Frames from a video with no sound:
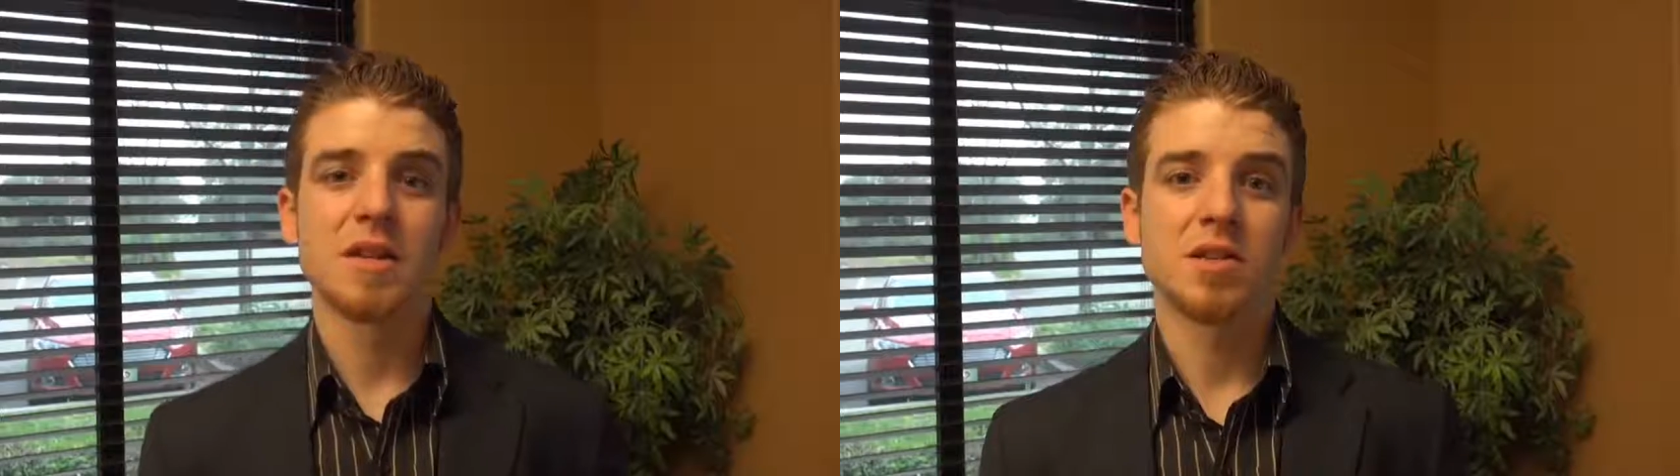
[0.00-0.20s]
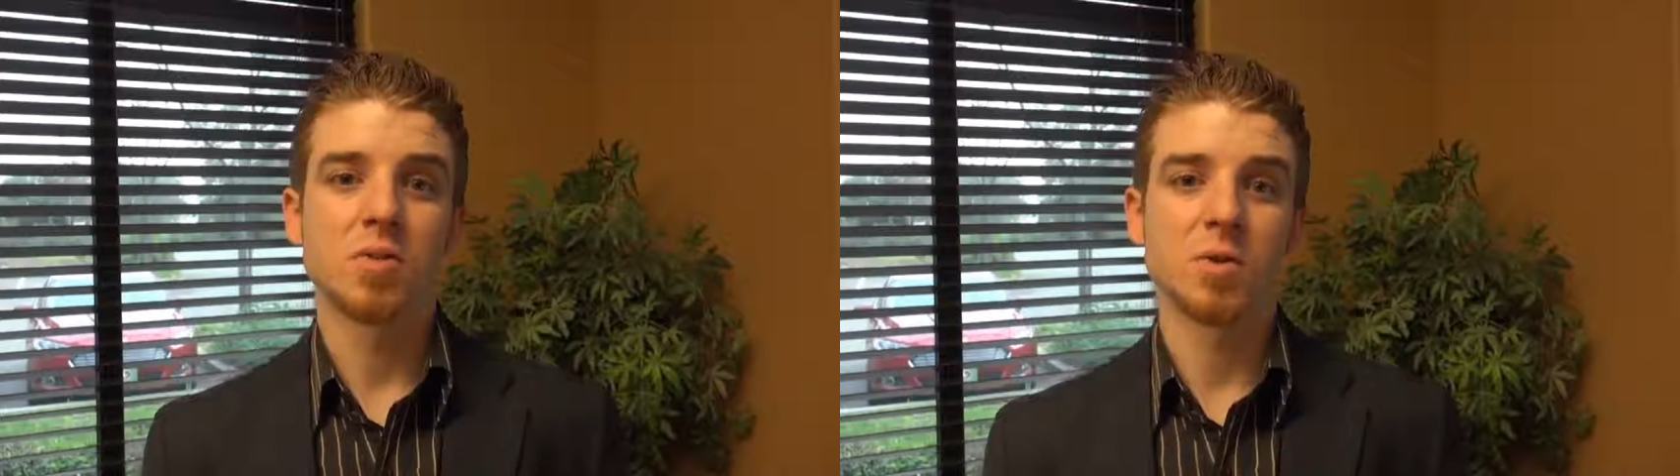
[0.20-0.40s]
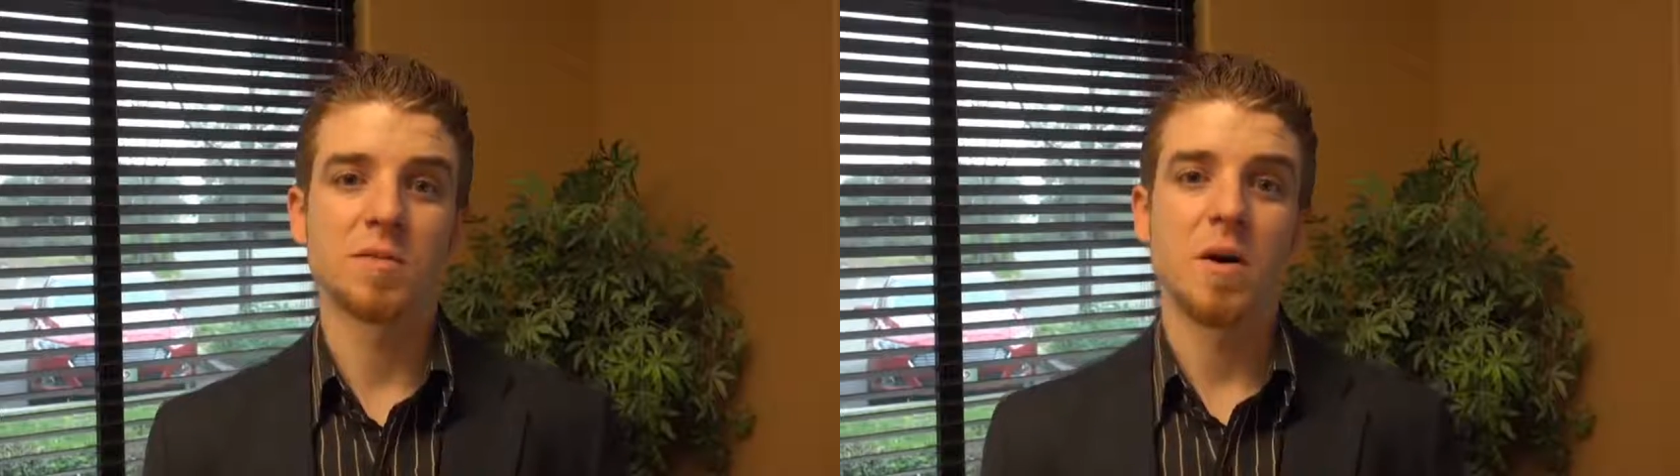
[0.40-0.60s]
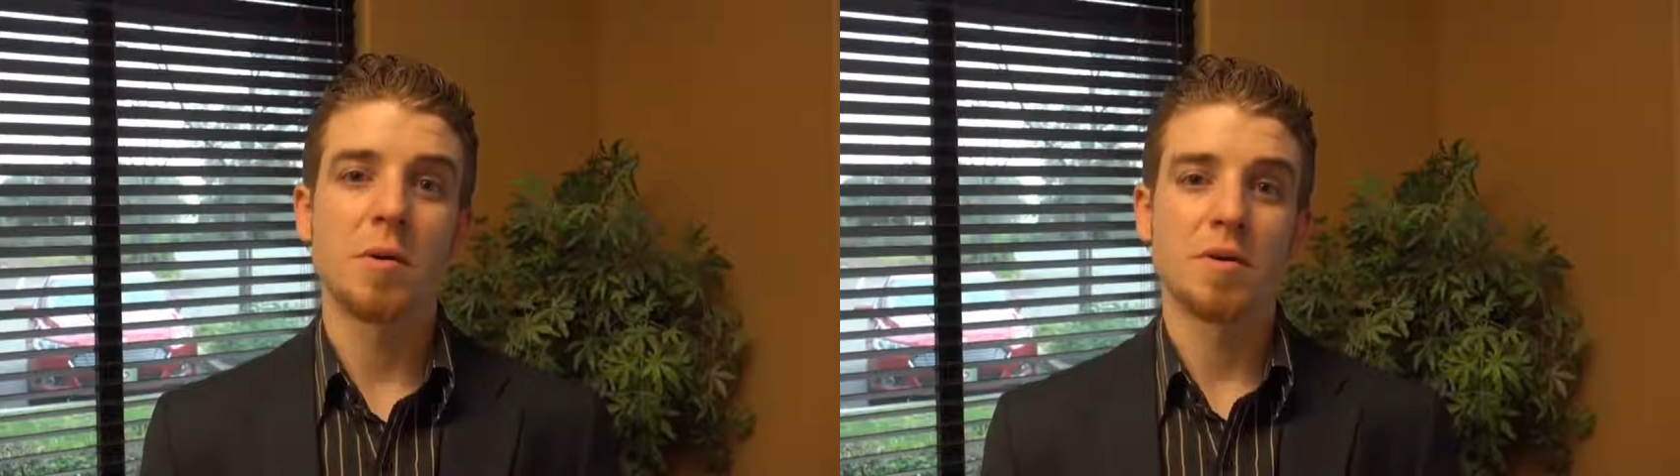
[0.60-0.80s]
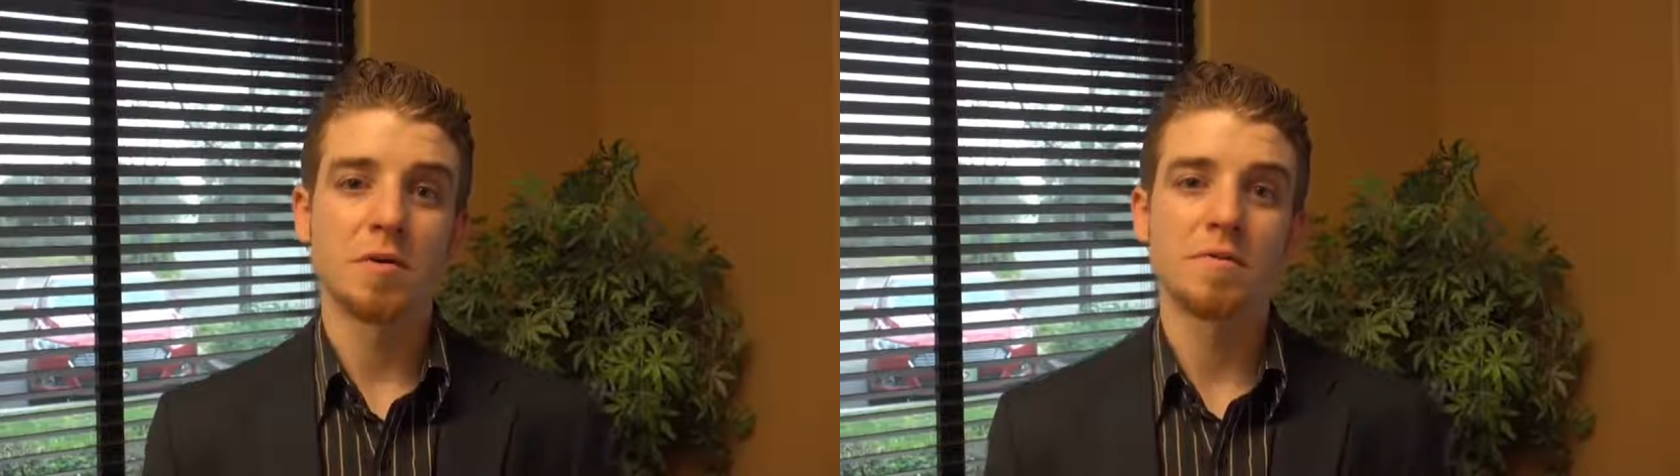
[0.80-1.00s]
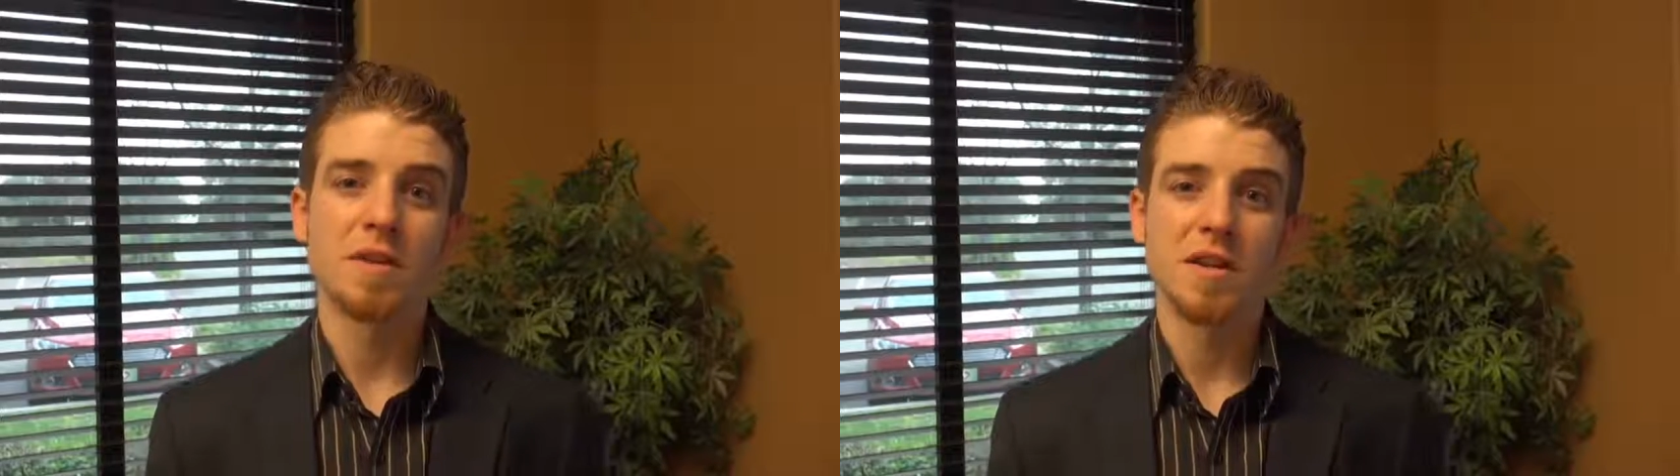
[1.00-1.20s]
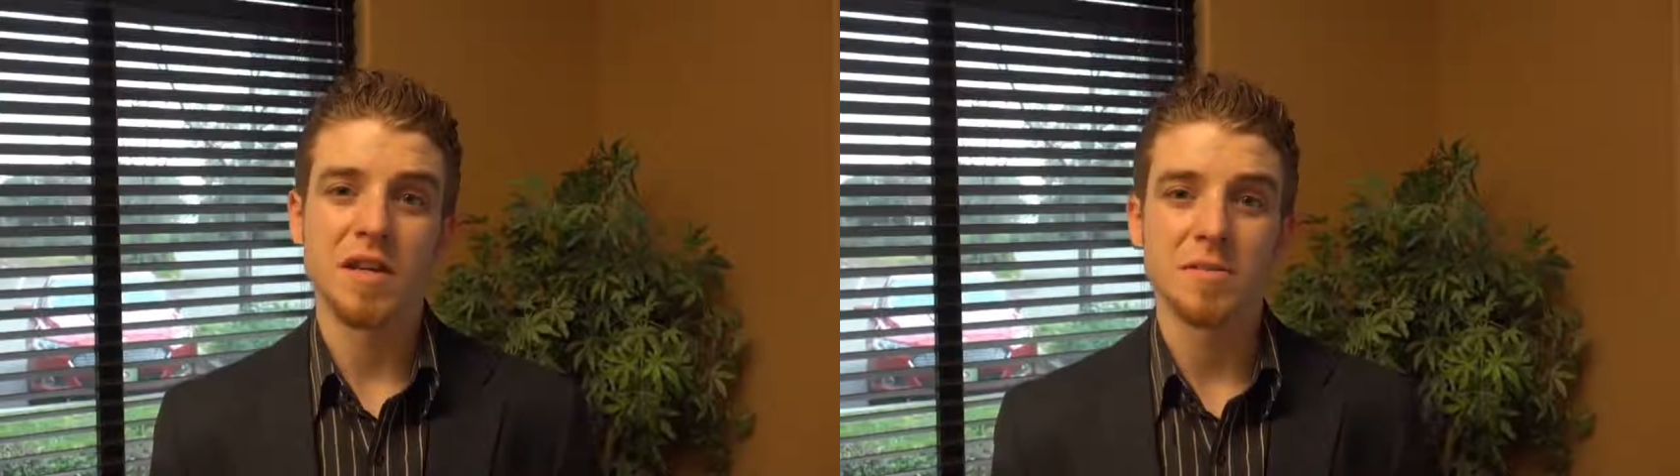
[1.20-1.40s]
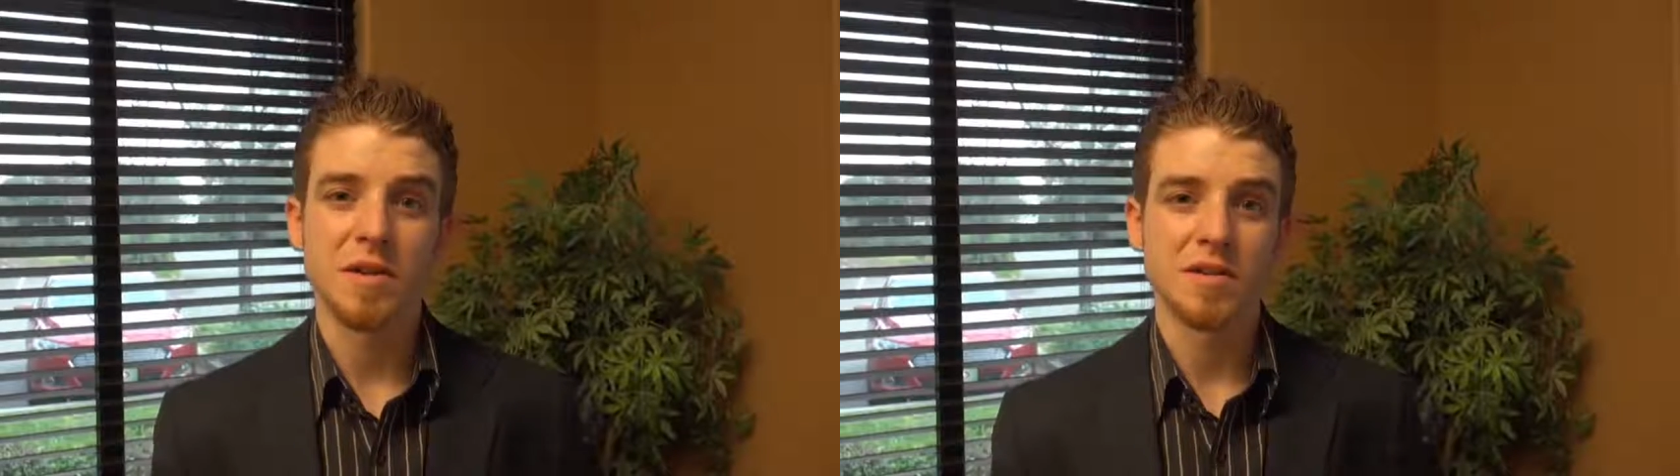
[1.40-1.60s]
to correspond with you via
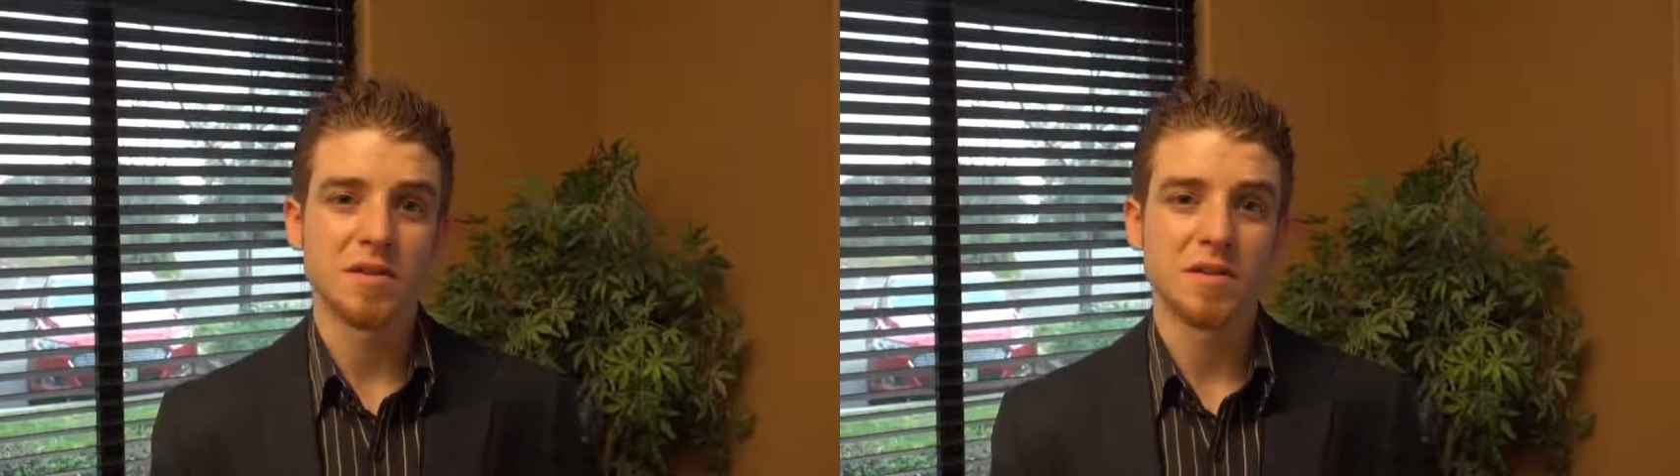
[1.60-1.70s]
email.